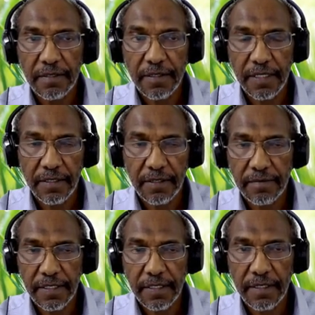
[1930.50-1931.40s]
you
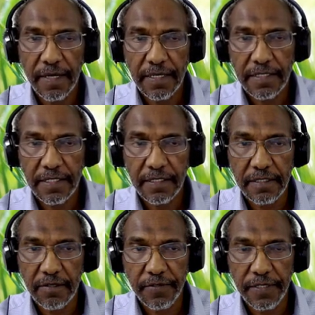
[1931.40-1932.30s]
can access it
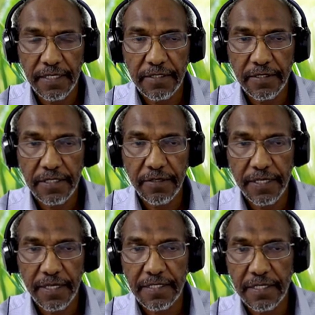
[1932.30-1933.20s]
freely, so it's a
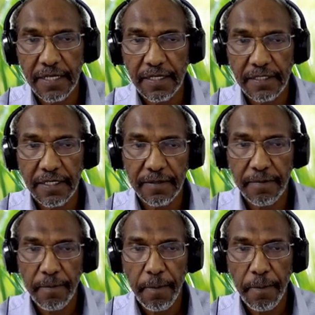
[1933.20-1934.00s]
free access article